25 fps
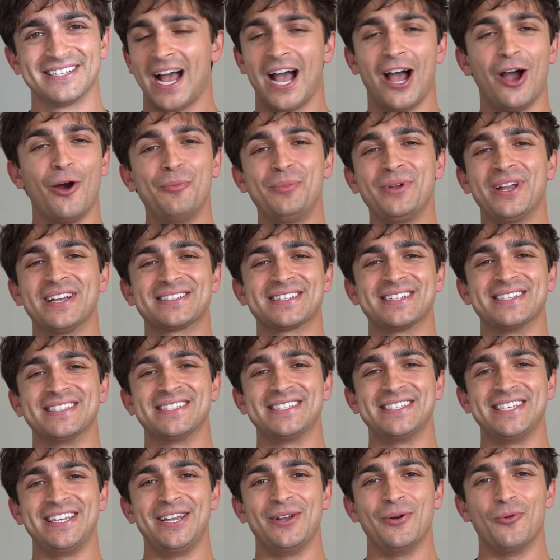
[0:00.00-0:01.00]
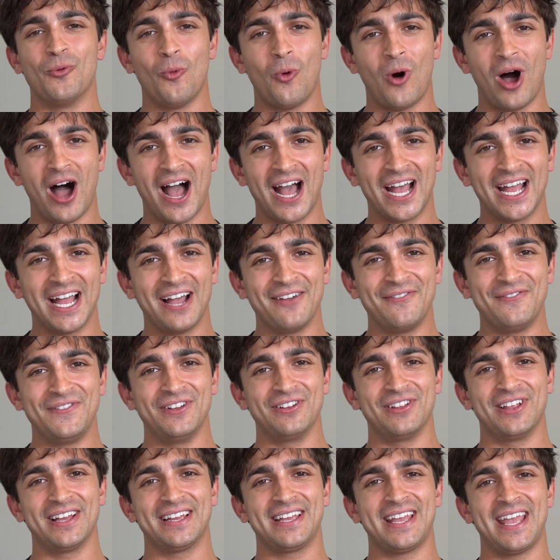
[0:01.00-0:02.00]
I hope you guys can see why I
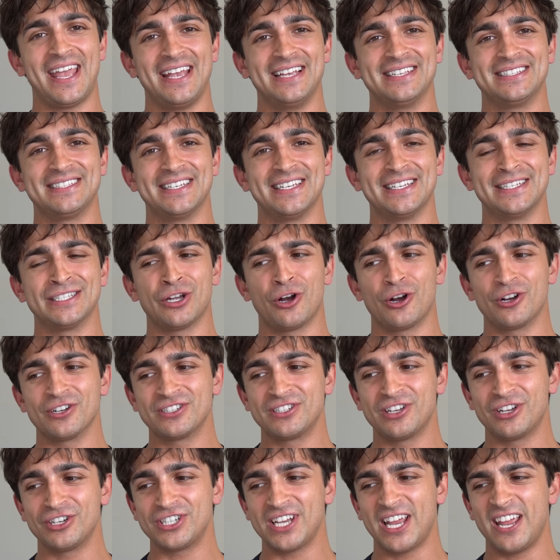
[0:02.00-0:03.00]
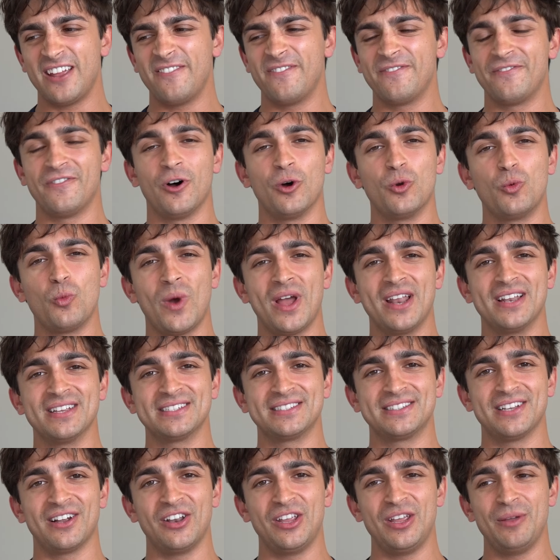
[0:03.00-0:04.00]
feel like cases are such a fun way to
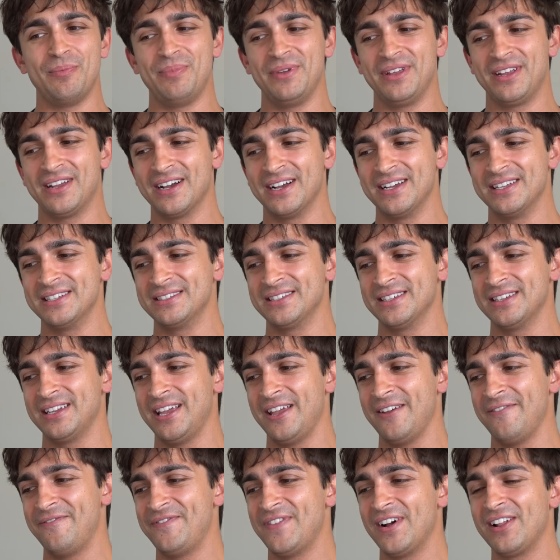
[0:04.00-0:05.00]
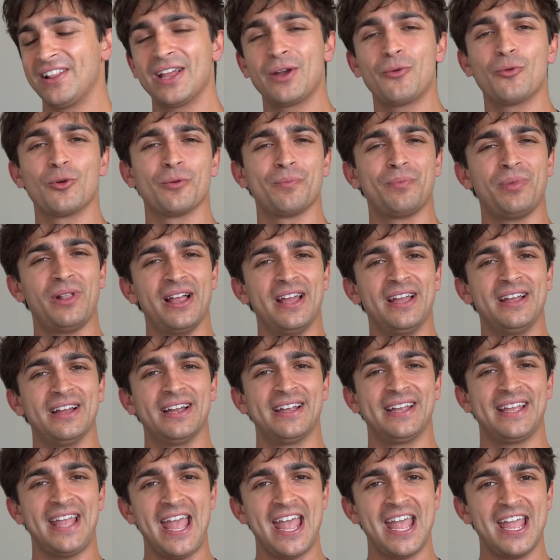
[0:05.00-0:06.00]
study because it felt like we were playing a
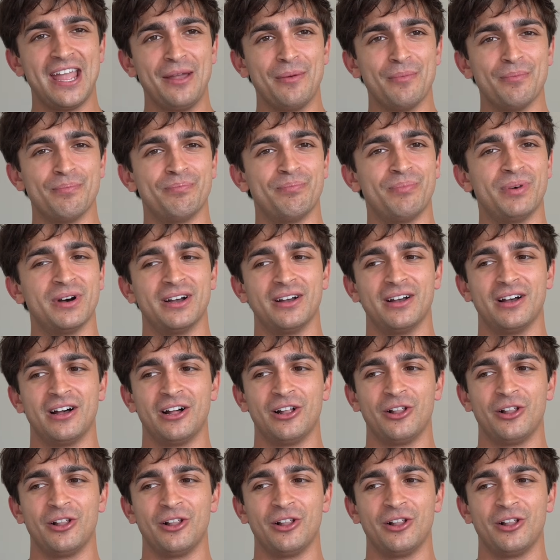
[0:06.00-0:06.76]
game, but